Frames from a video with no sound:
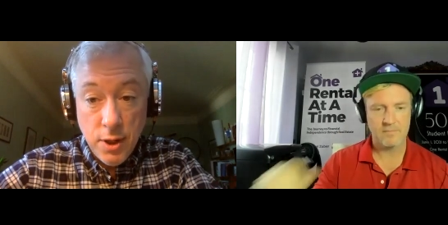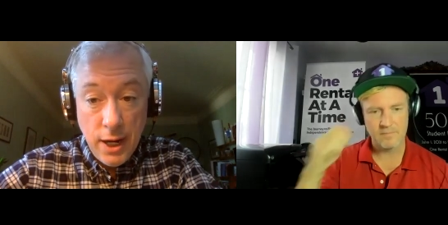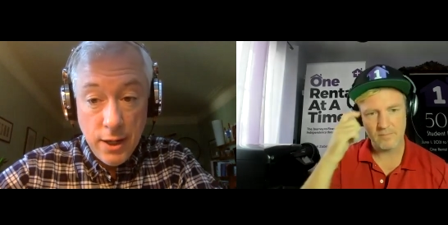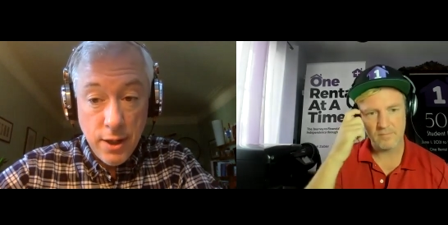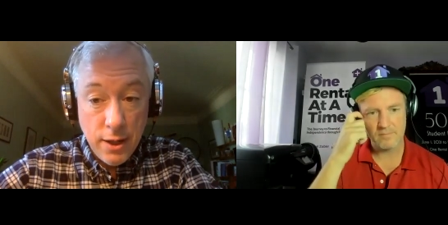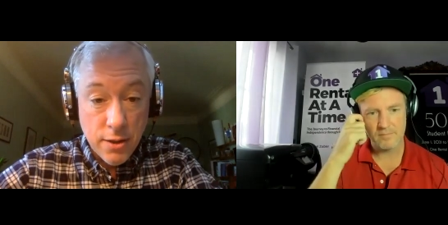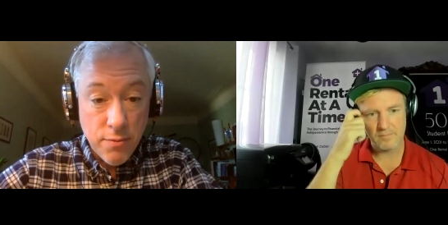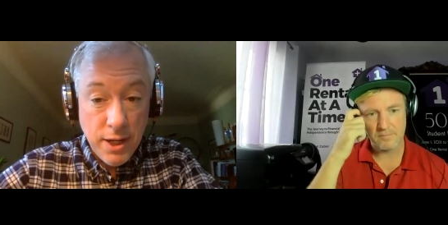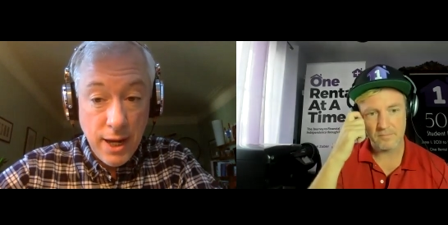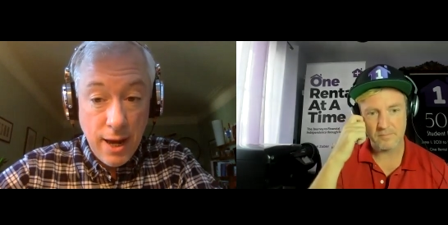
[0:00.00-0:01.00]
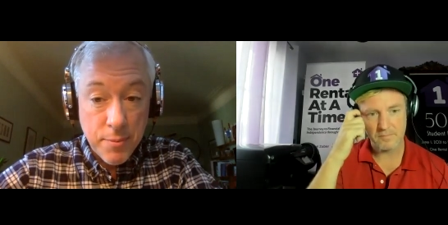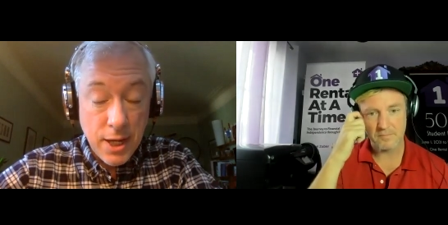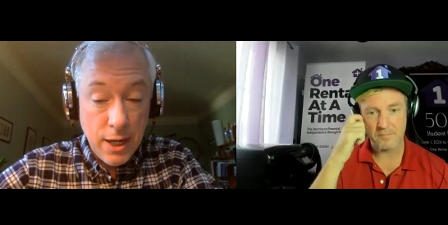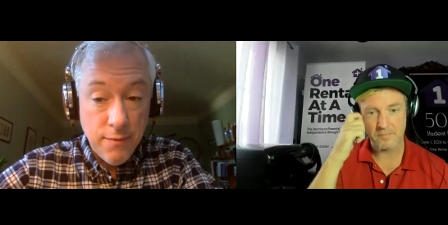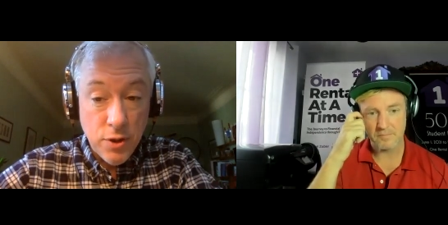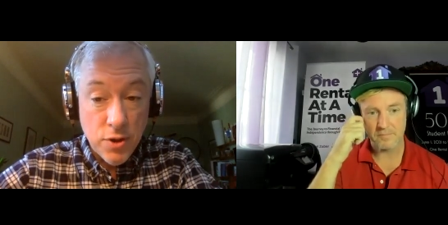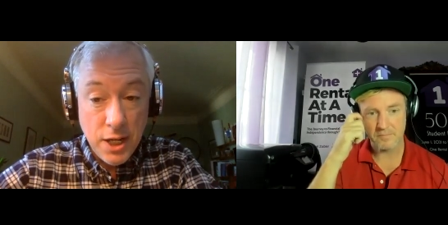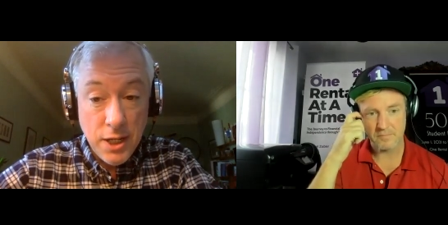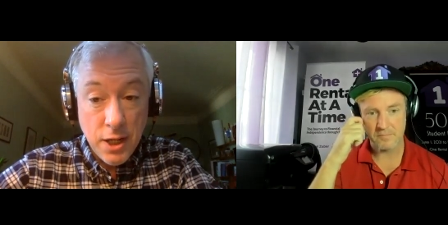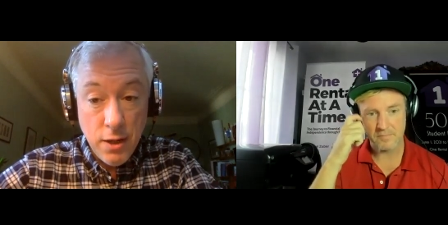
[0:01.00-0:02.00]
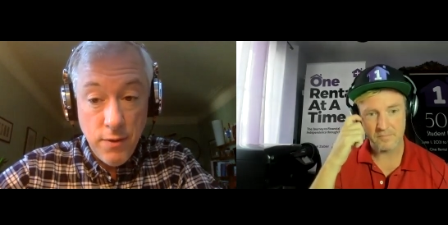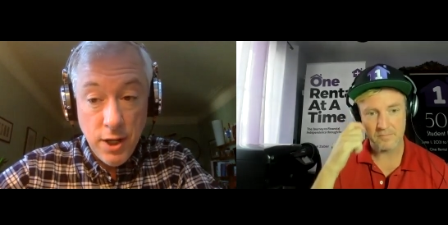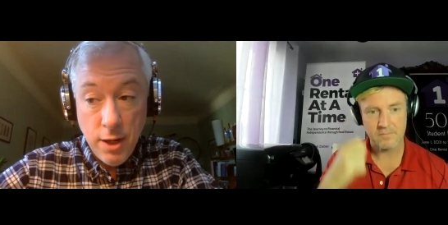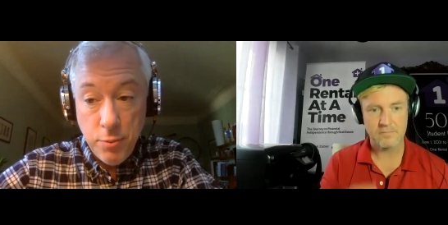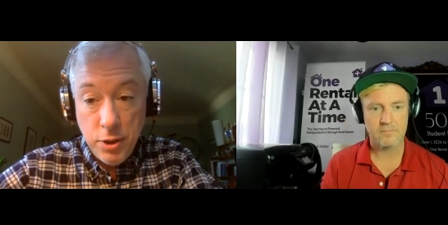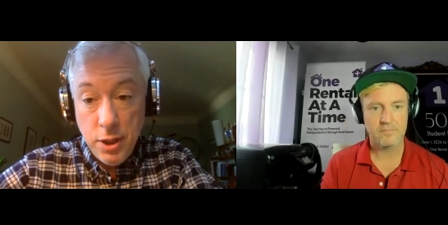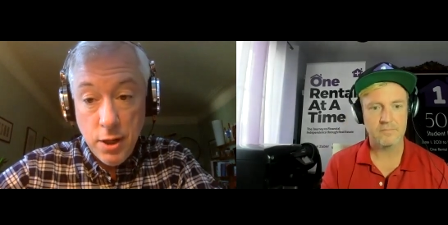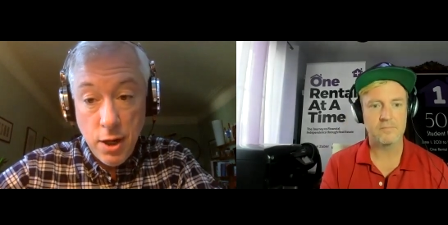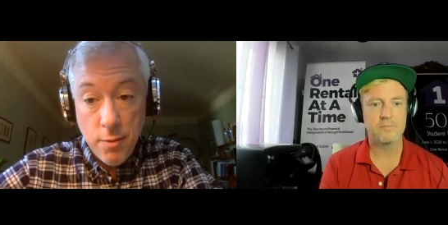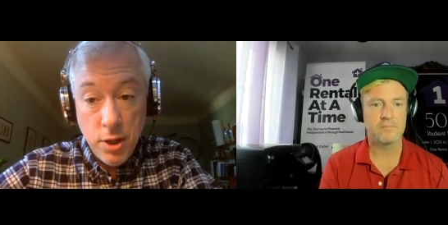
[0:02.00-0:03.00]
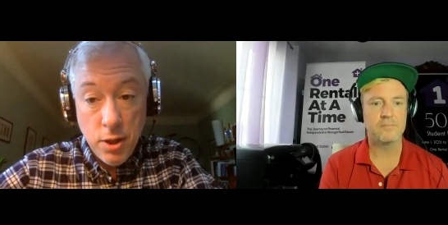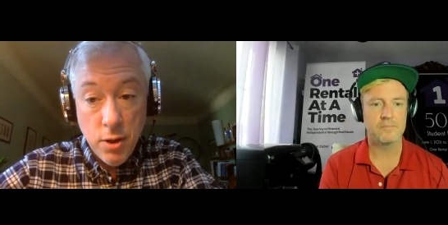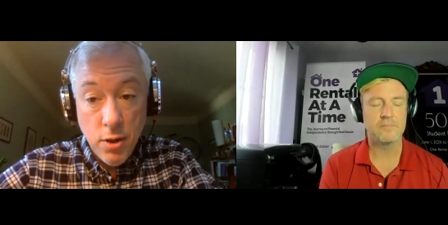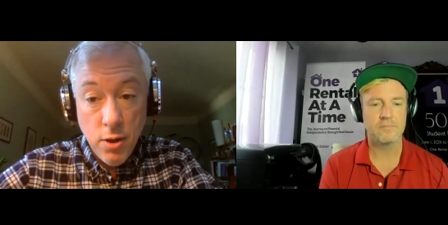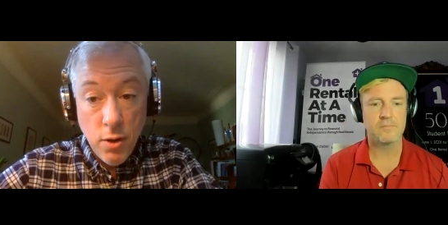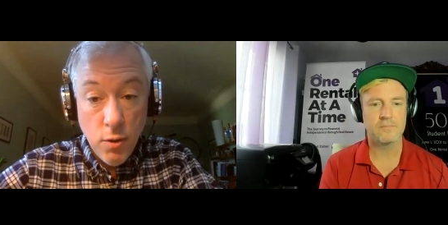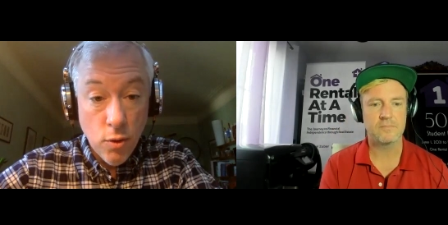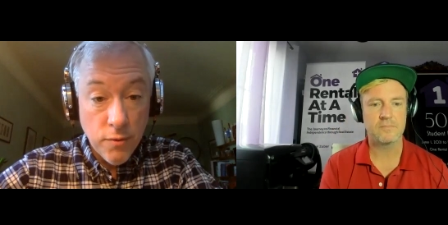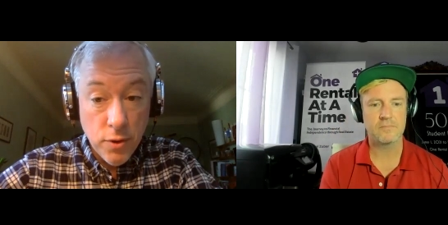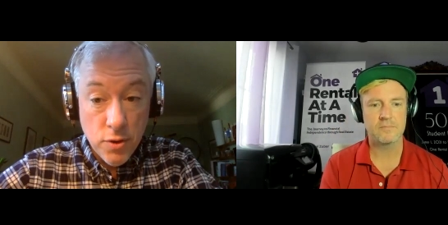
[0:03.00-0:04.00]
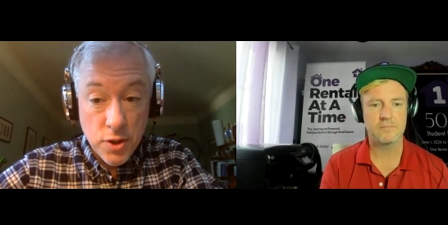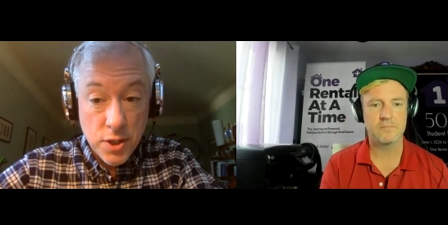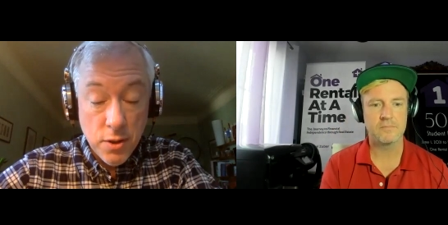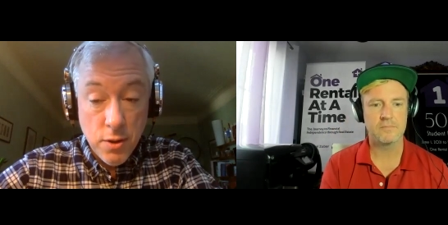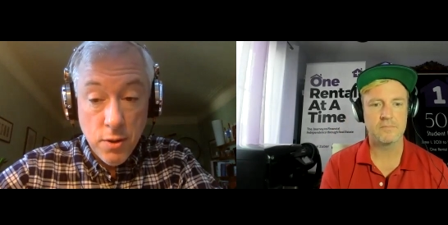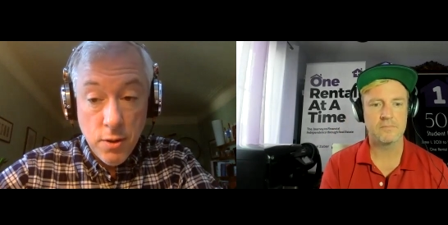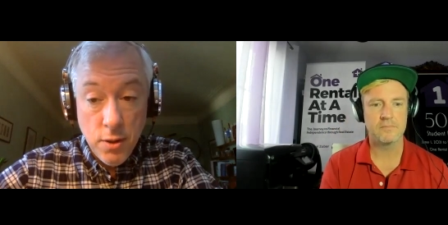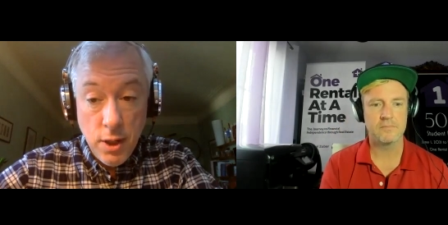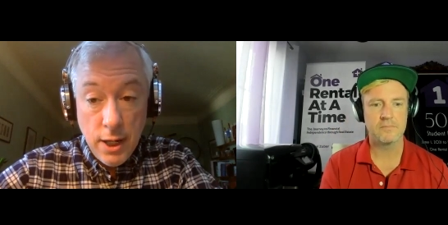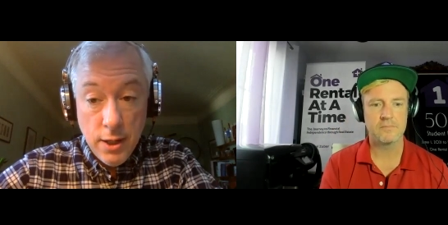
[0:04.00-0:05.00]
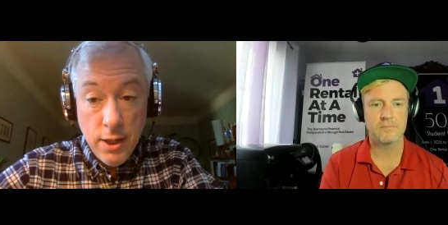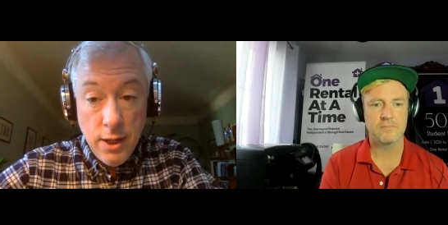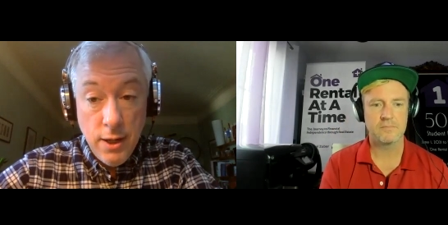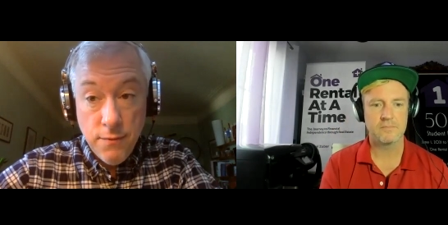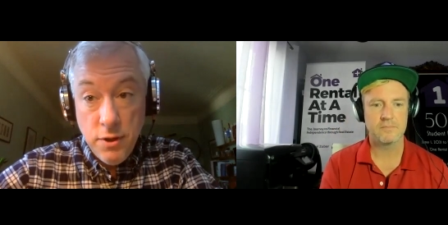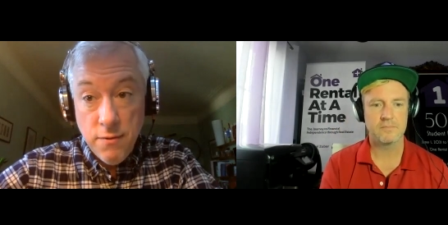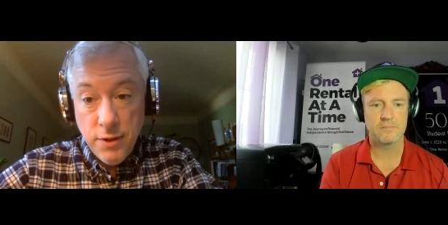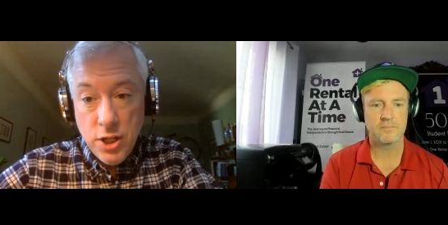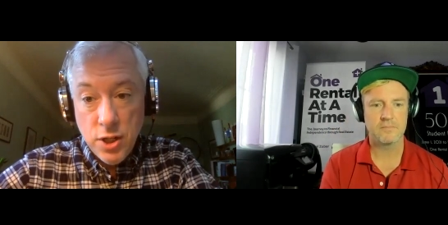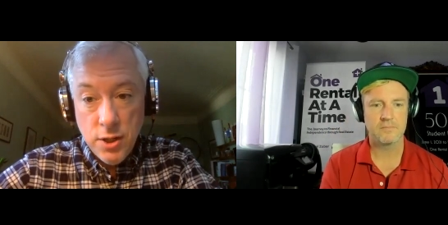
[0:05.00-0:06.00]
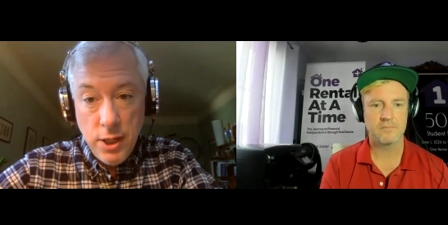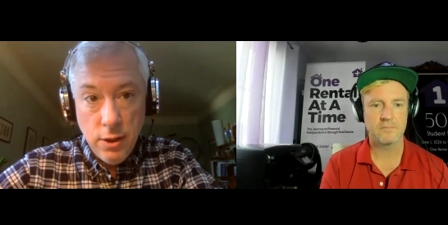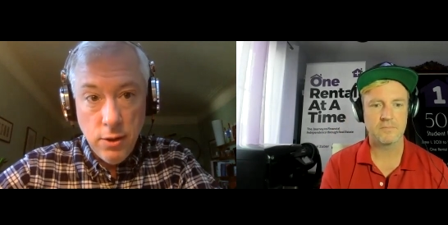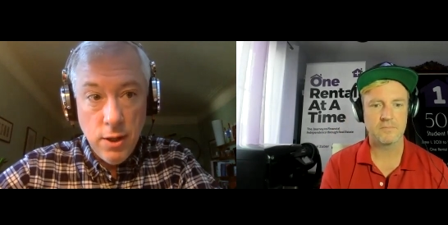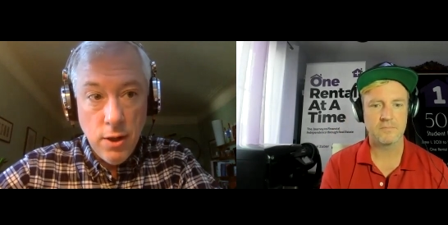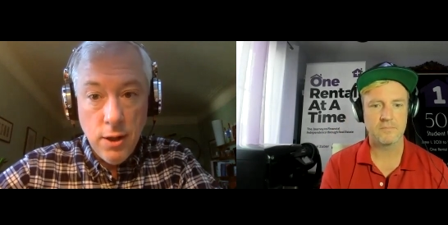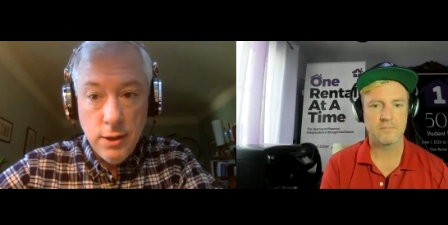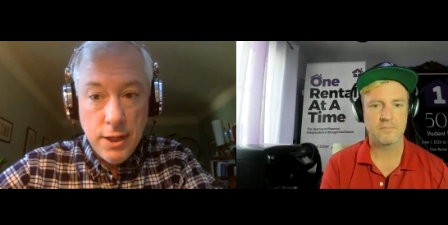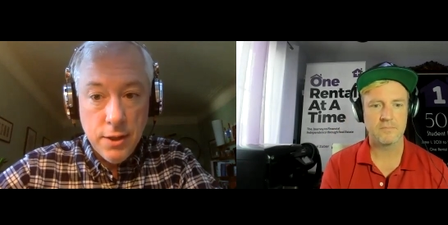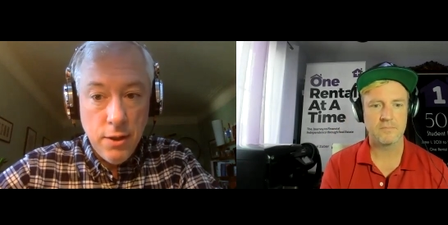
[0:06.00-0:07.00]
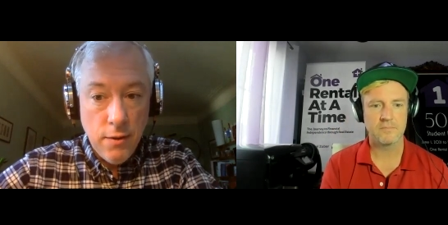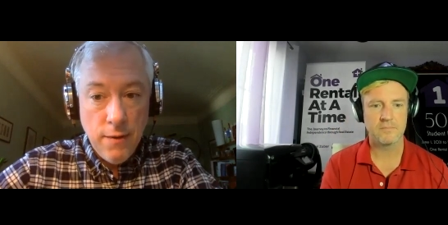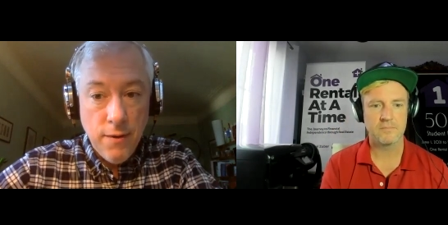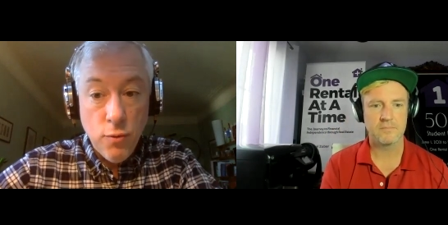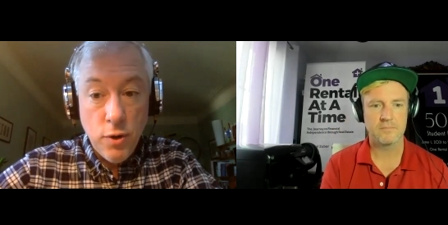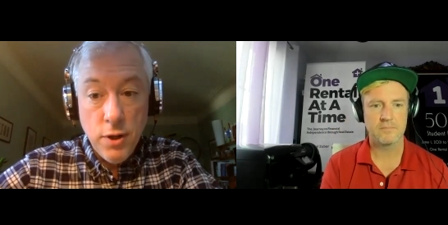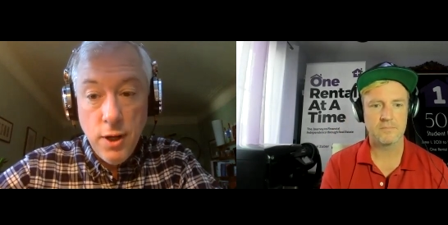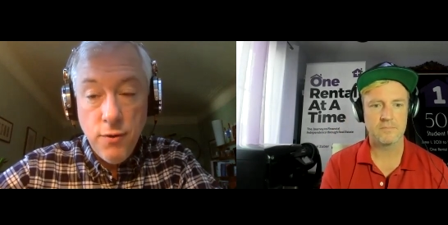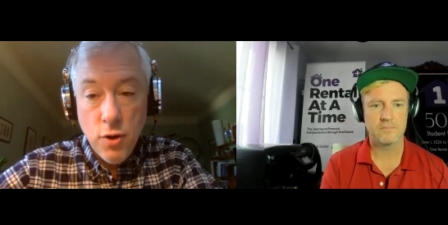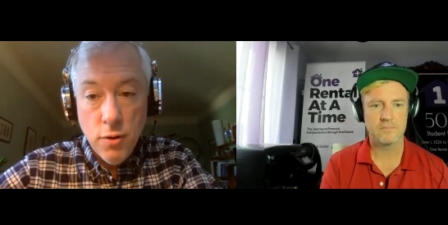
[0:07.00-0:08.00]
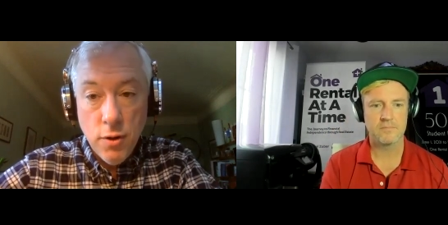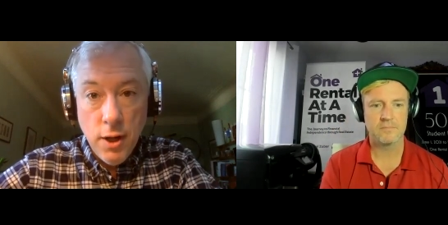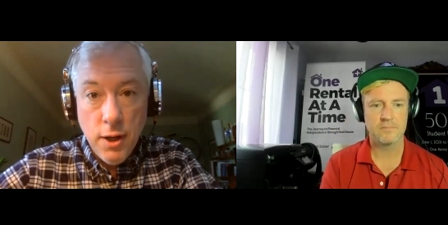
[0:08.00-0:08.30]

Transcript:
Speaker 1: at 3 caps. And if there's any kind of hiccup in the economy, or if there's, if the inflation thing that a lot, you know, if everyone, if you're,